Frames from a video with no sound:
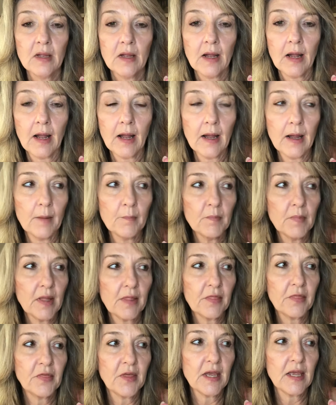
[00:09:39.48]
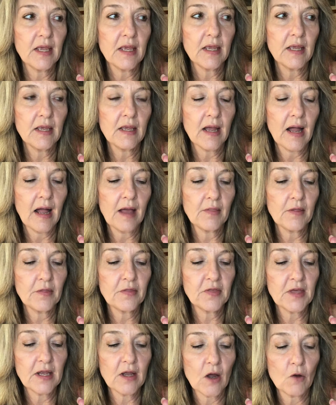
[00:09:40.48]
The other
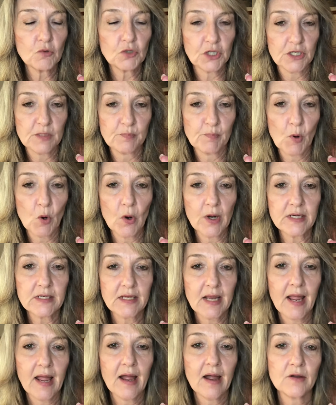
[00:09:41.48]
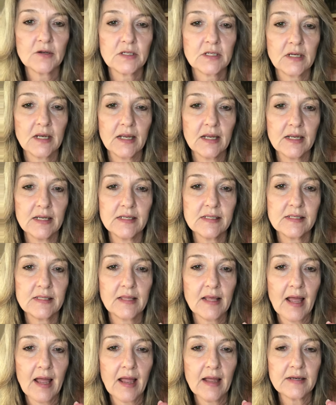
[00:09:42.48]
thing I'll just point out is
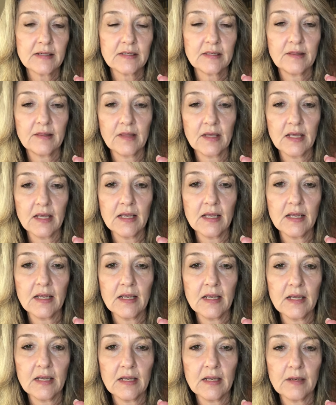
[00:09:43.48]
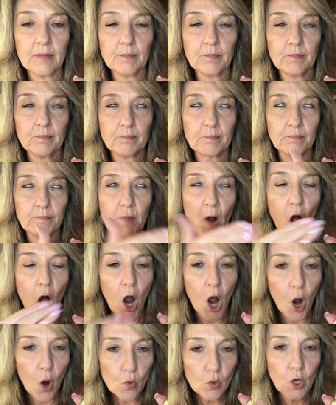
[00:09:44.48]
that the
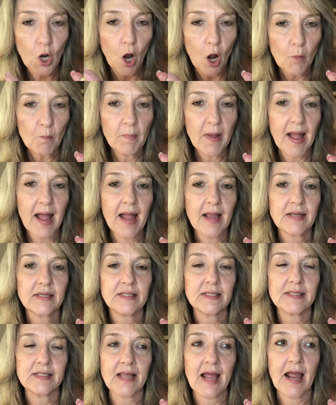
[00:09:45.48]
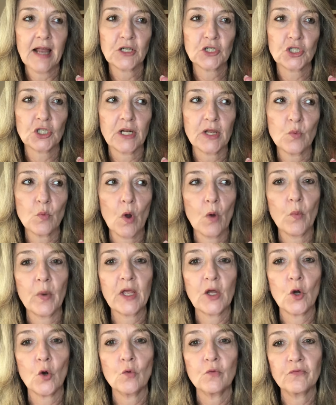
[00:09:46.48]
whole compact is actually what we
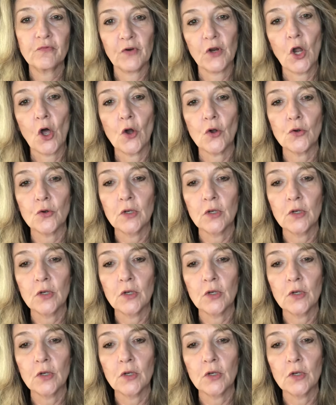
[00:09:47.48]
call flow,